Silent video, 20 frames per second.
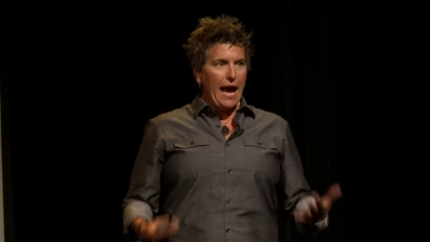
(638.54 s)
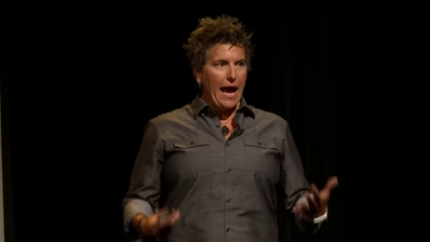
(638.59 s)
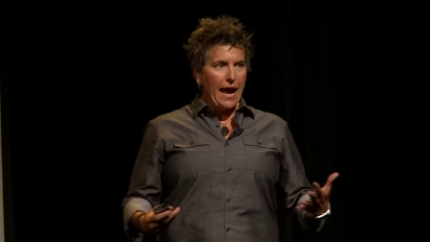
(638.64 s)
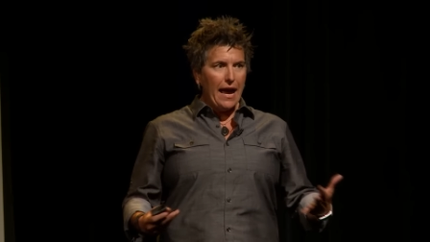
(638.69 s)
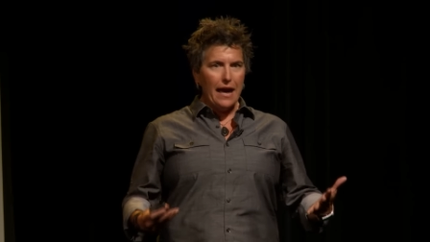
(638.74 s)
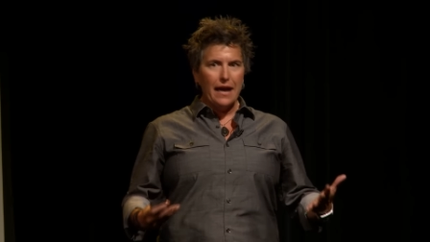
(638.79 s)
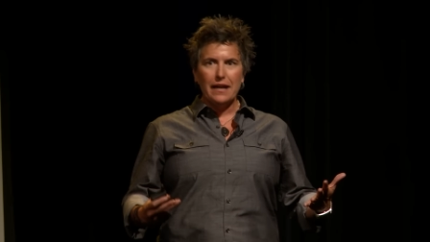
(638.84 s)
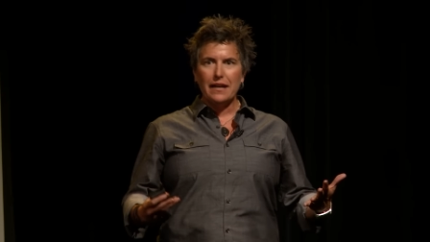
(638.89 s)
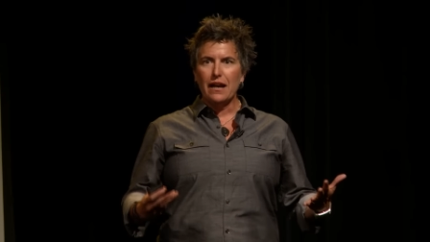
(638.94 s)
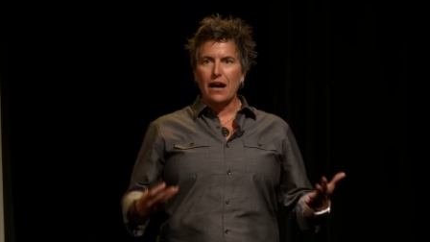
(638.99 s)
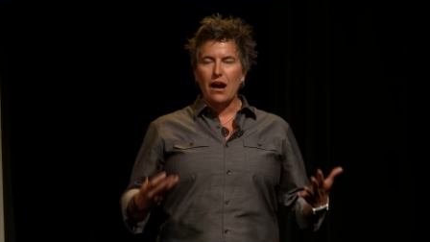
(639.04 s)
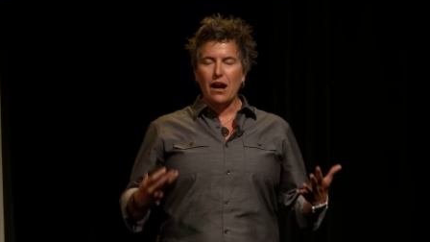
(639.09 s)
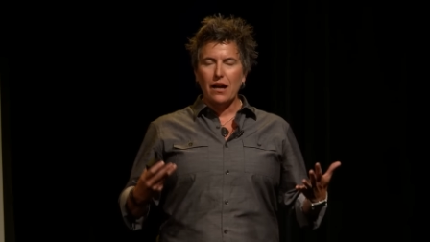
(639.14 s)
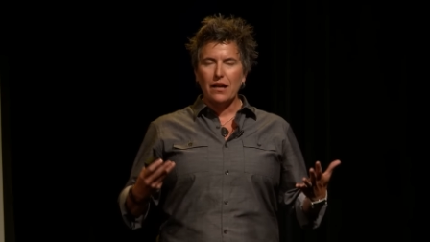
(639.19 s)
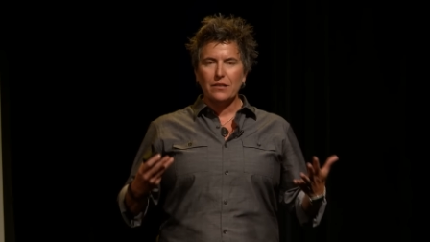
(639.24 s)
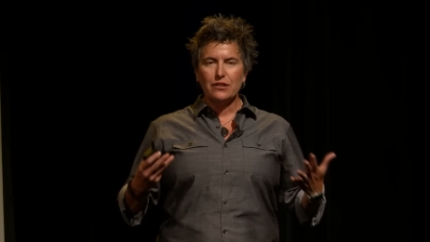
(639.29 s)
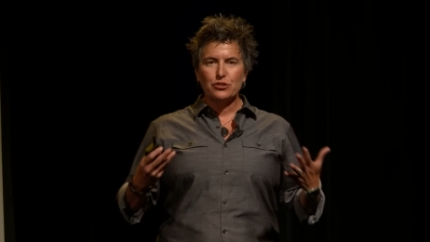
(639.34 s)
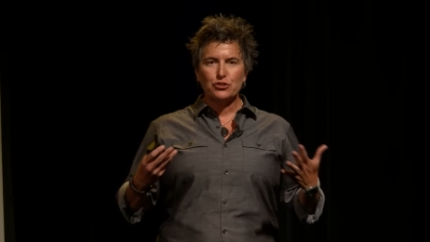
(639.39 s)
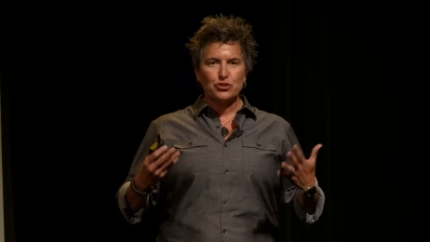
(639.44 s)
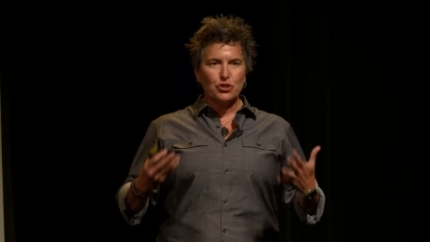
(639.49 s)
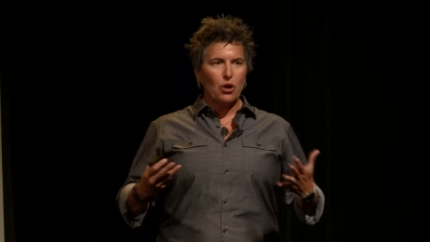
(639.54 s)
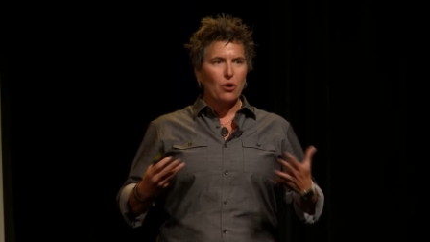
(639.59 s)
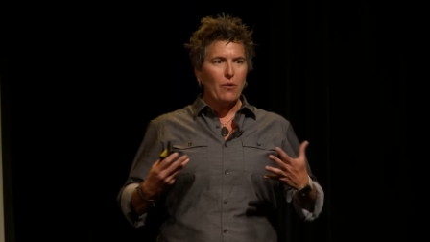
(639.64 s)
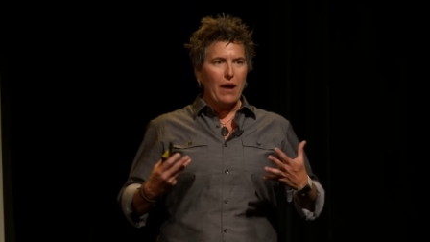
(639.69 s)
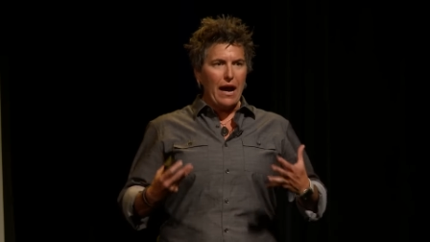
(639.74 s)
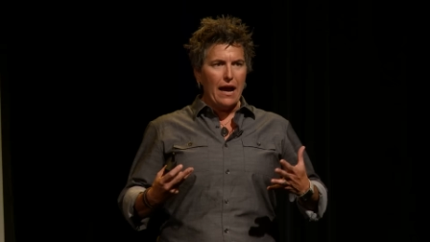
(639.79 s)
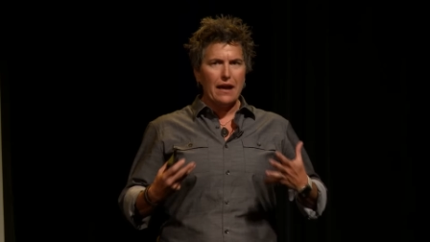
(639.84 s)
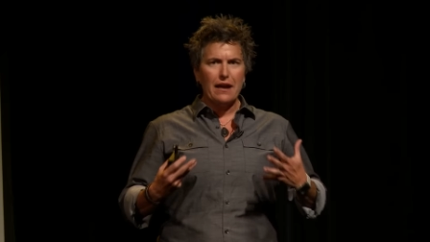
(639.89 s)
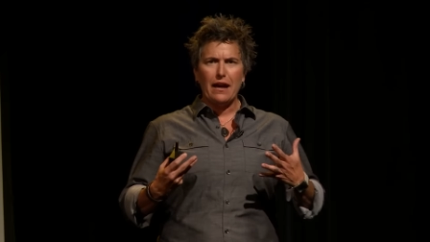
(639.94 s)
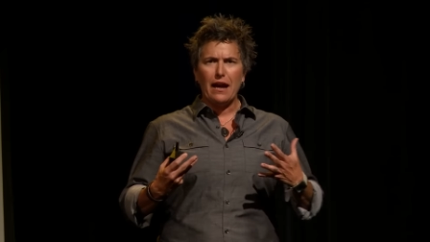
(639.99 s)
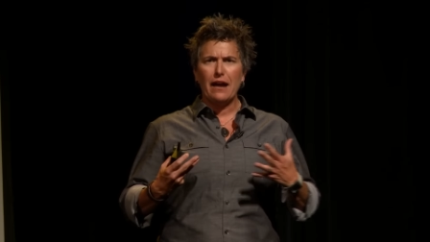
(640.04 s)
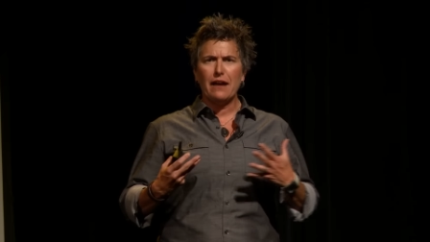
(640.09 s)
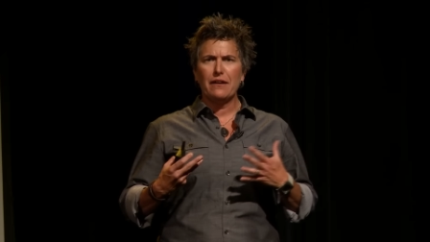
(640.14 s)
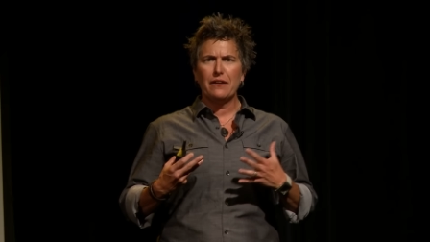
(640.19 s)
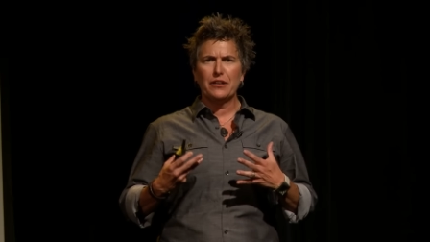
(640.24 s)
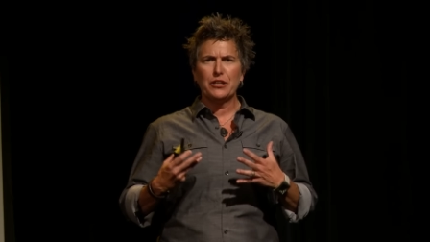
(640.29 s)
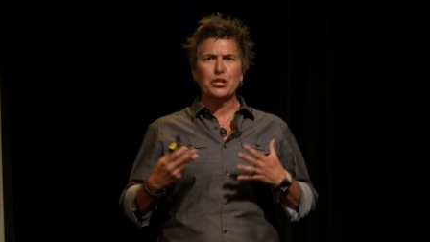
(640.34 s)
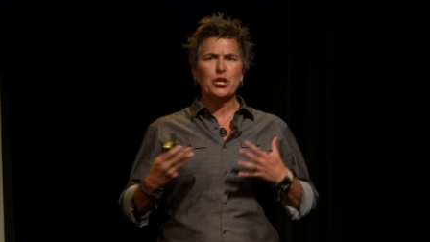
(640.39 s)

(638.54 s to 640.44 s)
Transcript: And so I, I,